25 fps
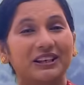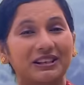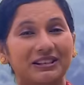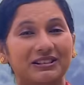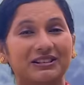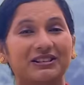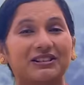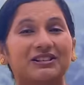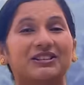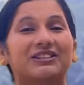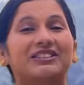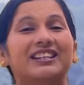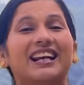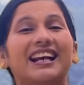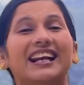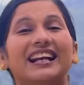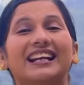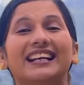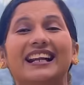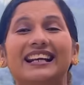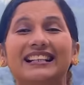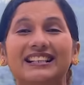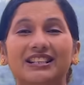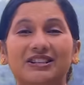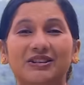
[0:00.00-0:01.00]
So today,
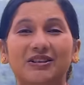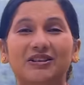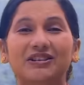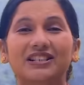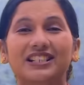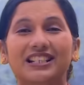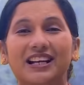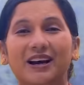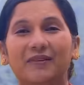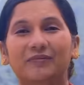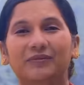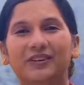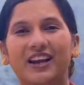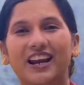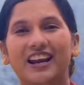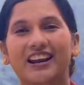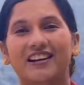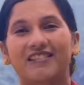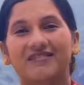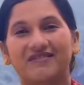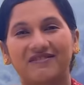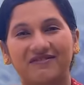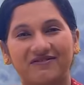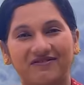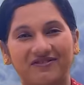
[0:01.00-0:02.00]
let's do something
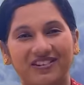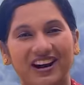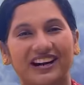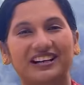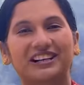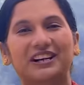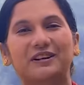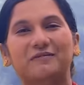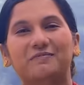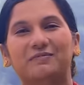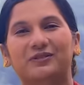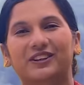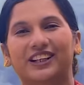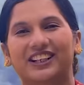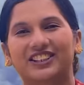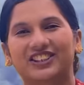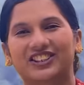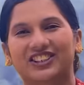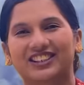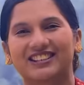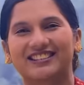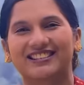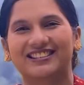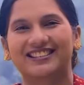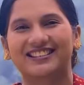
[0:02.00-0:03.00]
very
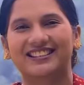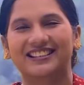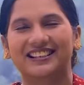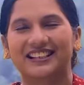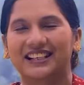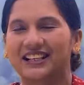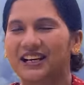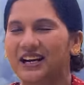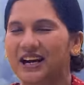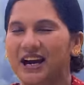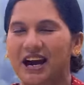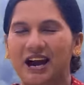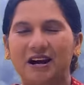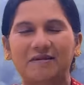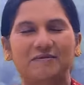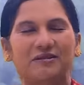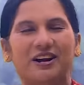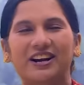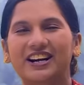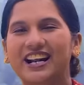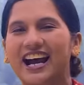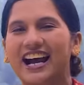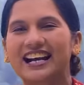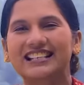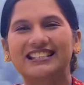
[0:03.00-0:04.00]
precious. I'm
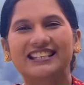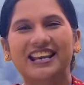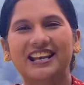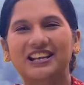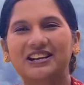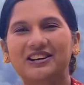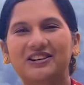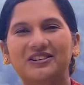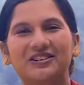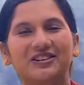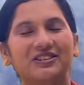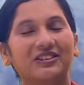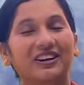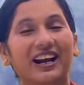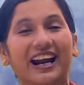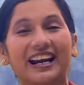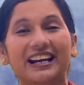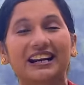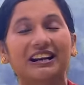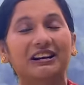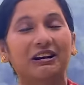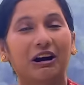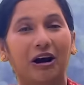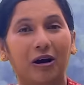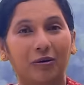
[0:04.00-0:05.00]
not asking you to write
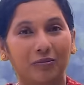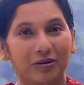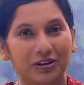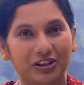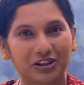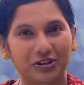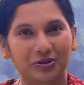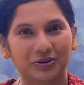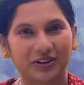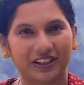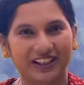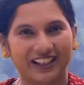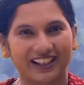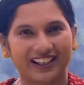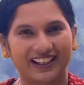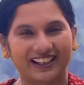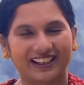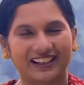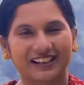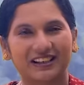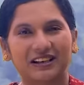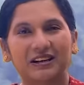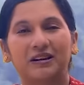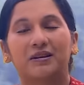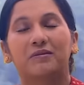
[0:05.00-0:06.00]
an obituary,
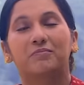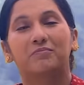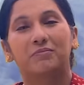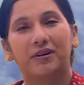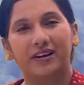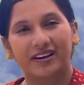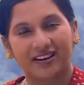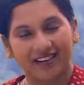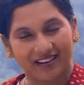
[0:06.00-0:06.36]
but